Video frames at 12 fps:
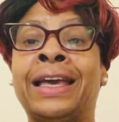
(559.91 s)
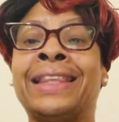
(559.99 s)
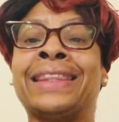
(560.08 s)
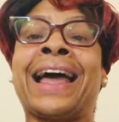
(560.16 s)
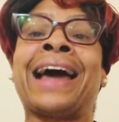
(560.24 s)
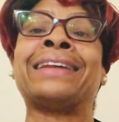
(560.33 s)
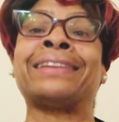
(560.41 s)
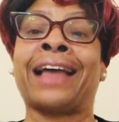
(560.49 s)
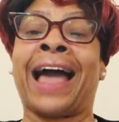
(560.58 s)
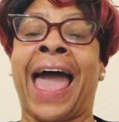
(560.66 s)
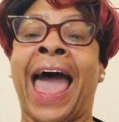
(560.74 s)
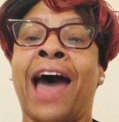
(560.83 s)
Not
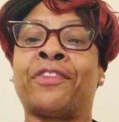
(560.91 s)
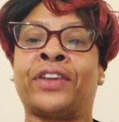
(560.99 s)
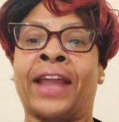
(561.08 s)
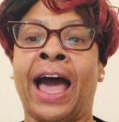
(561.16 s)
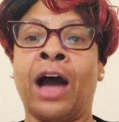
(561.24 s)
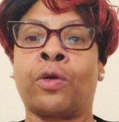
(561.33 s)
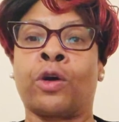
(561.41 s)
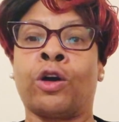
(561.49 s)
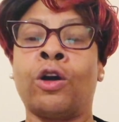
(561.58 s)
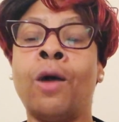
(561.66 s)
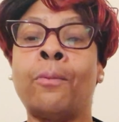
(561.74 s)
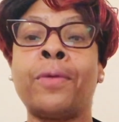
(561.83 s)
a half an
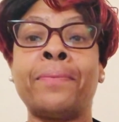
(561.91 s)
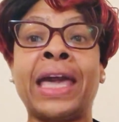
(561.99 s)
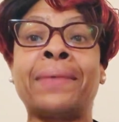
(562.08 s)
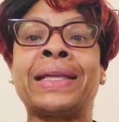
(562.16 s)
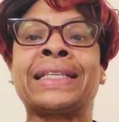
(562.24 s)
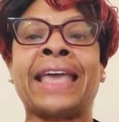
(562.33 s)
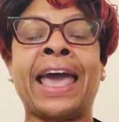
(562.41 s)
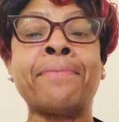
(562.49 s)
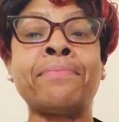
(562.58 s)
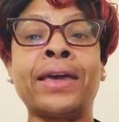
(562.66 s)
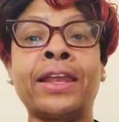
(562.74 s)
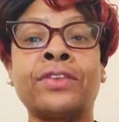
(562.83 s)
hour, but maybe 10
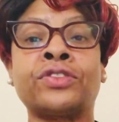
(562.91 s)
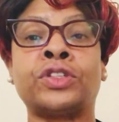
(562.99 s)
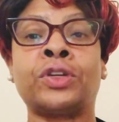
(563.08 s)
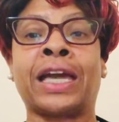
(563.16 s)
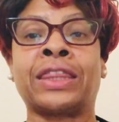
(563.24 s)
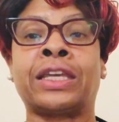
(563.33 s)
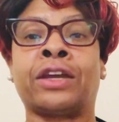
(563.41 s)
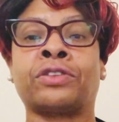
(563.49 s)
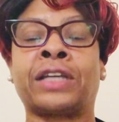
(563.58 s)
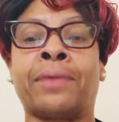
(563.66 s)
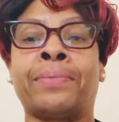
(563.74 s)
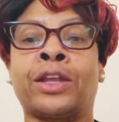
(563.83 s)
minutes. You get there
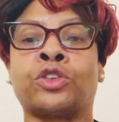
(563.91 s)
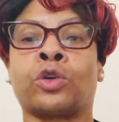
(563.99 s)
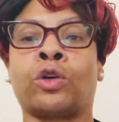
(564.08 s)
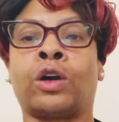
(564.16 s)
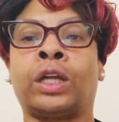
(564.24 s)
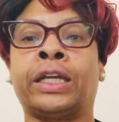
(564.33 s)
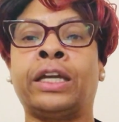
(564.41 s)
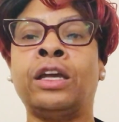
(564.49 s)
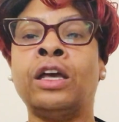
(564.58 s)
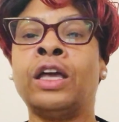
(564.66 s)
10 minutes early.